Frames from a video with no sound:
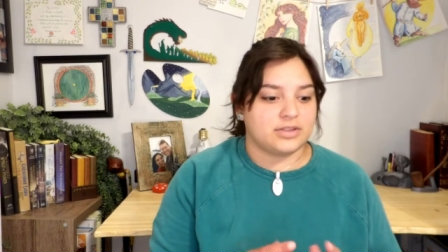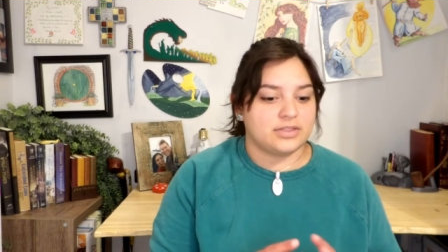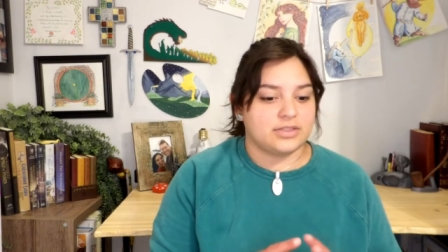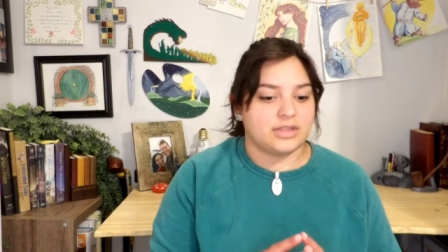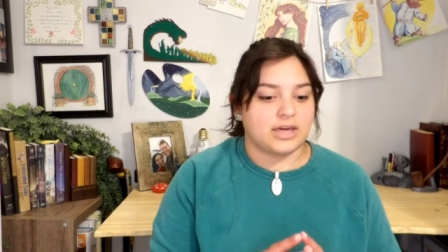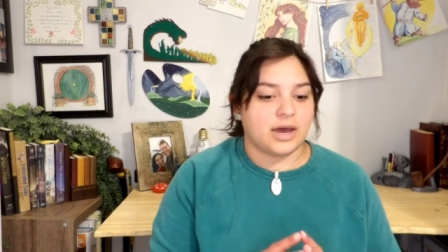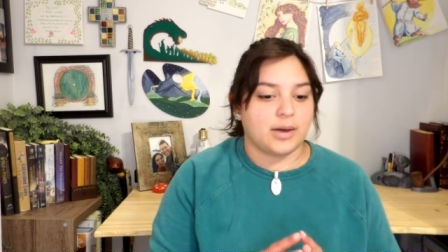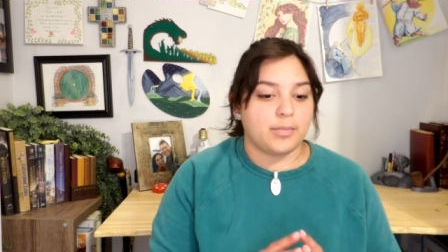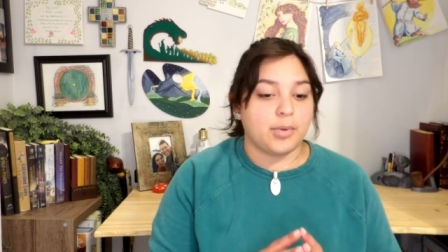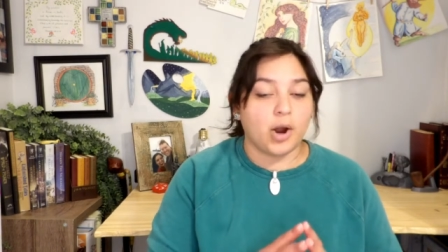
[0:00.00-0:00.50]

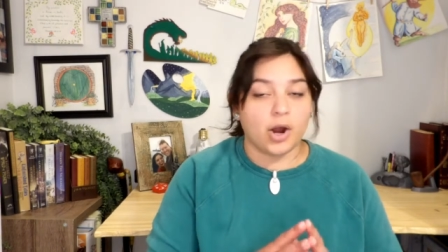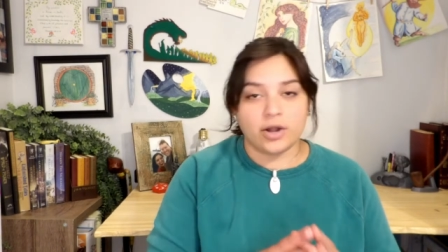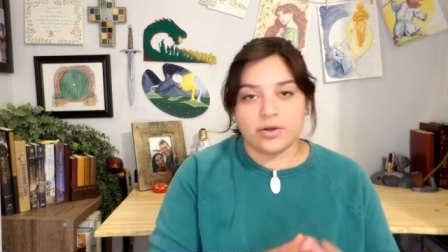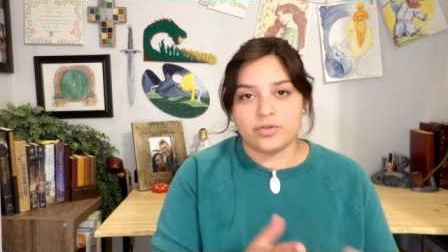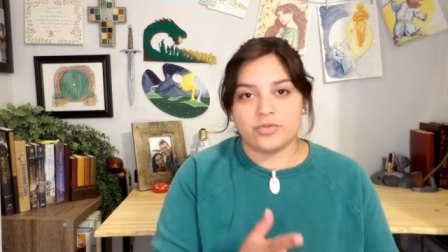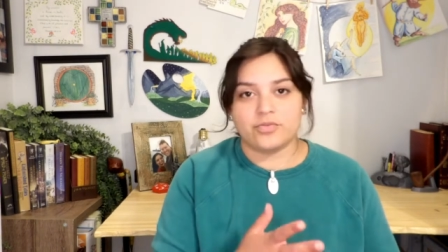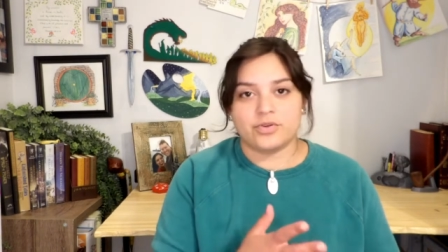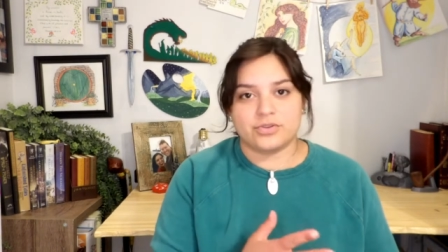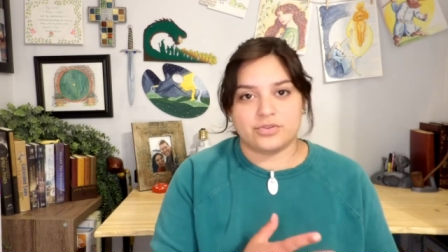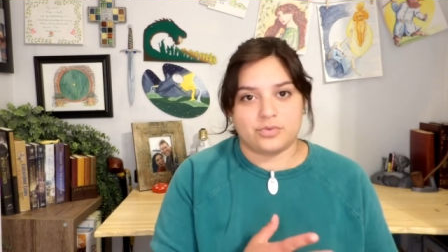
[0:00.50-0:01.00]
that part
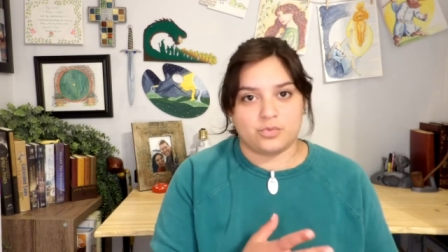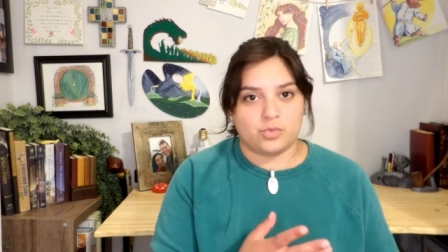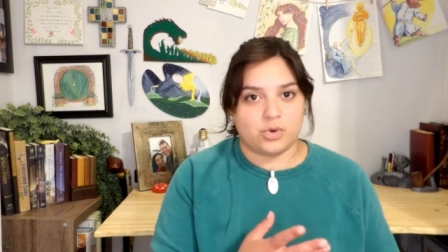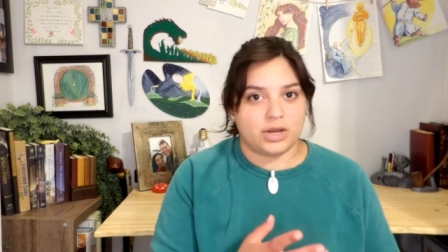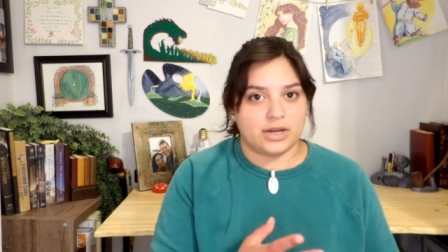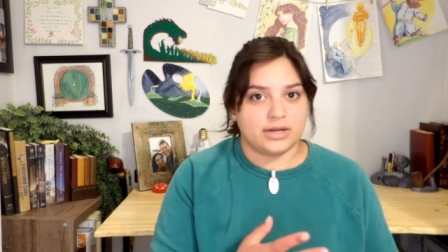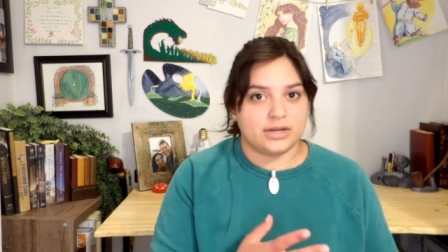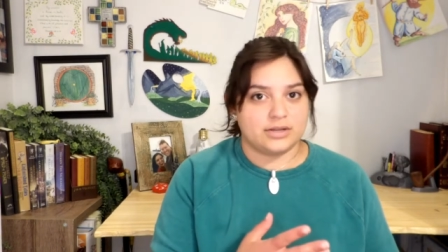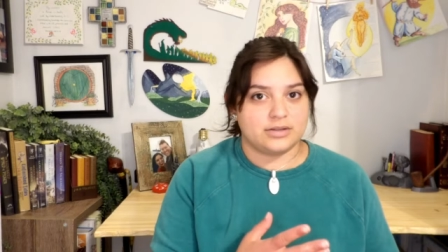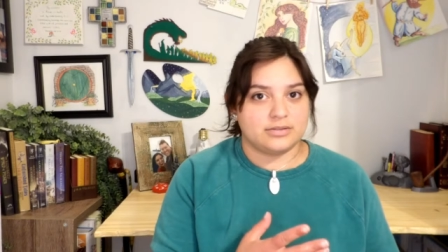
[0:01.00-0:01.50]
of the reason
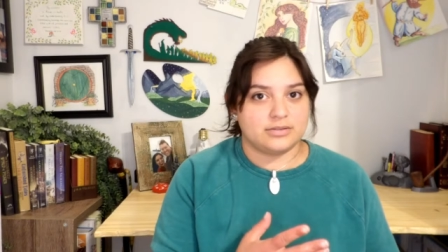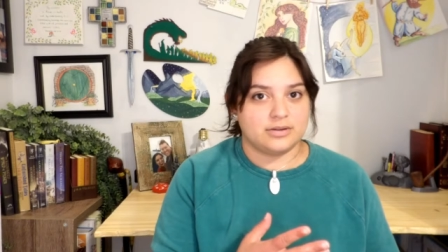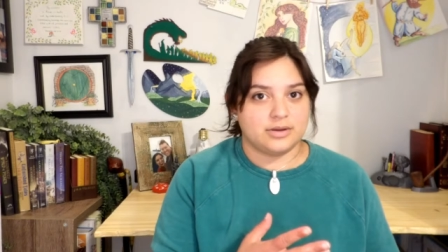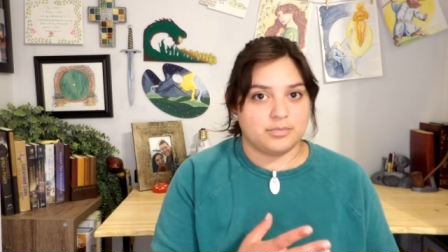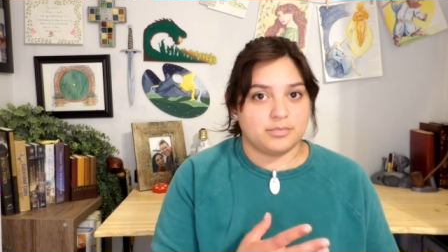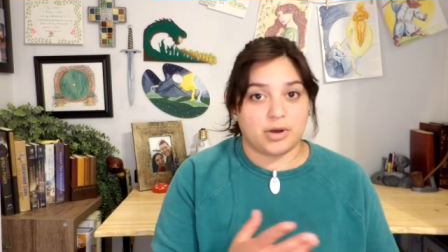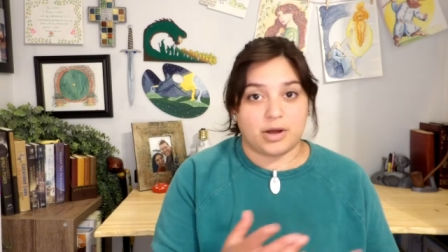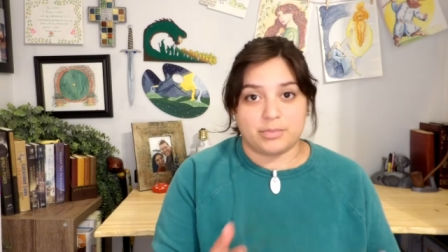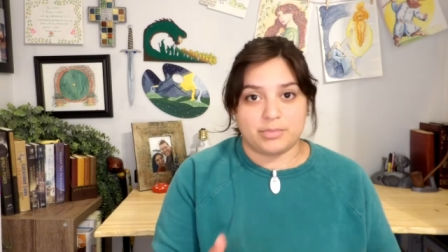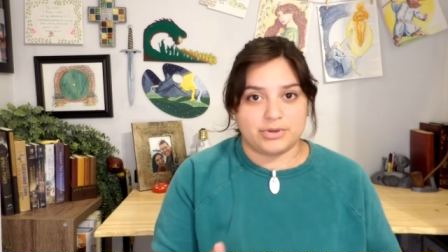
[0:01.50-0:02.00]
why
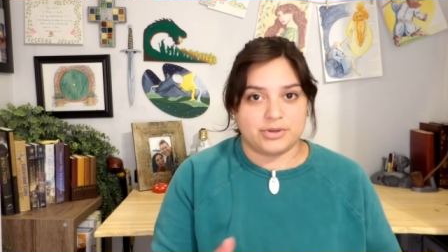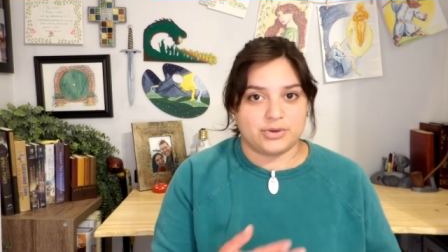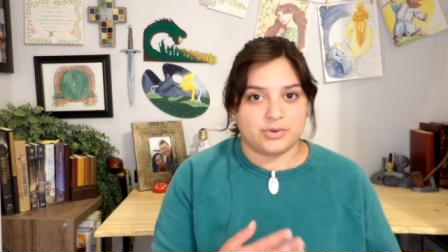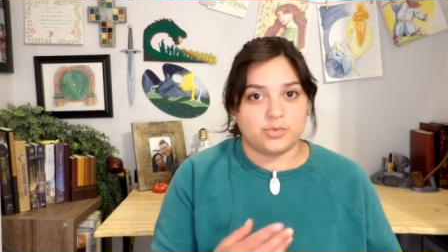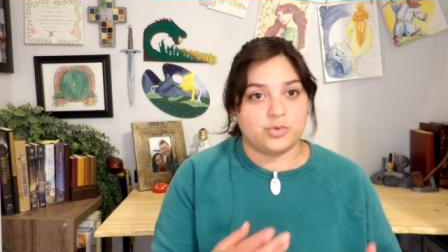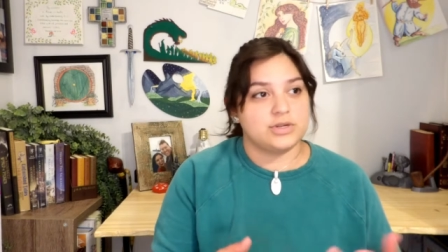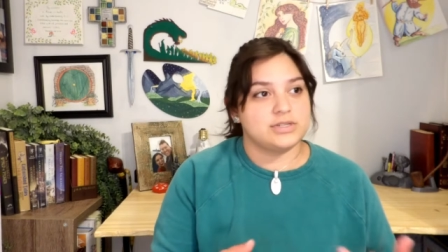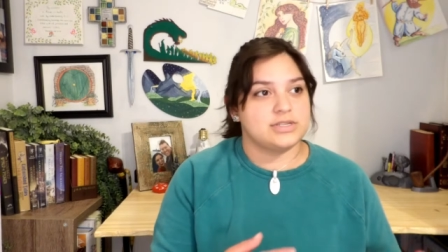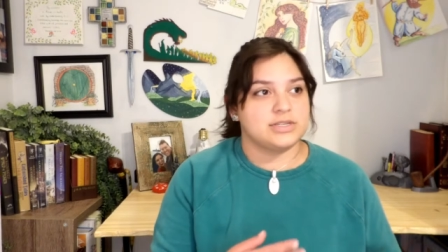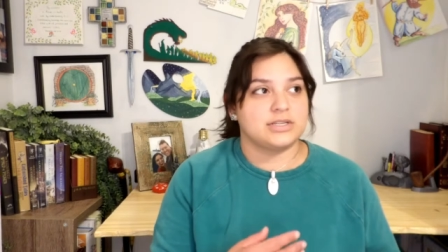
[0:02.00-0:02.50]
Bombadil
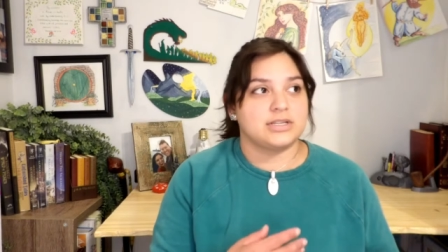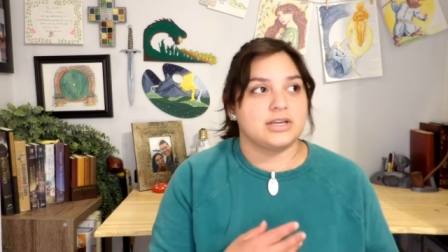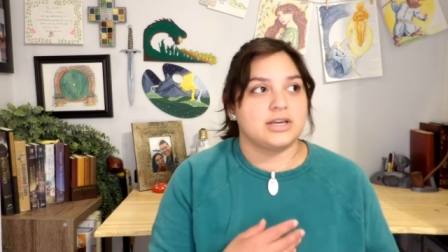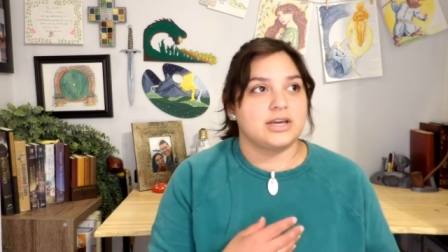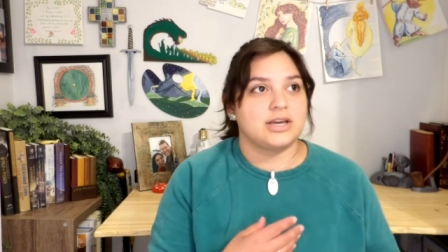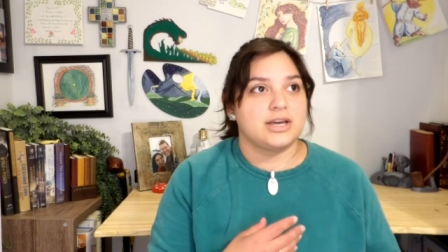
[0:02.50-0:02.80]
wasn't